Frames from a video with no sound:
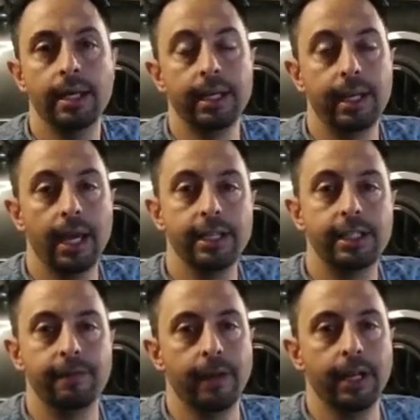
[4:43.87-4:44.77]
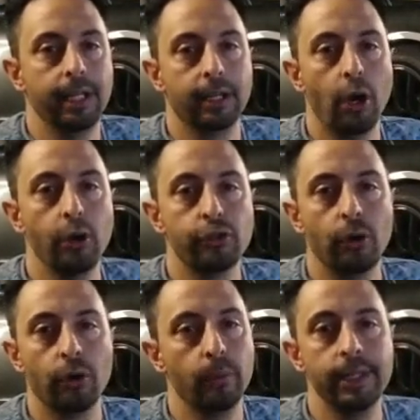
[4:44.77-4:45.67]
In case if anything goes
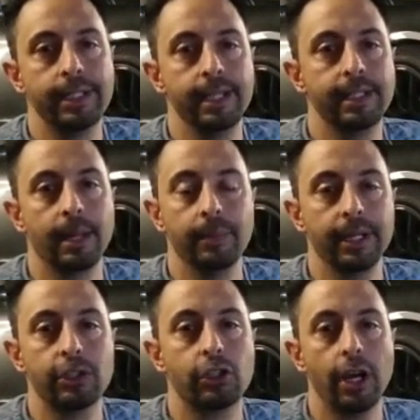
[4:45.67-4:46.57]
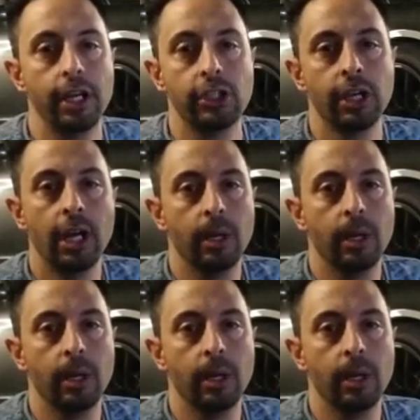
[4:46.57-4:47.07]
wrong or we see something strange,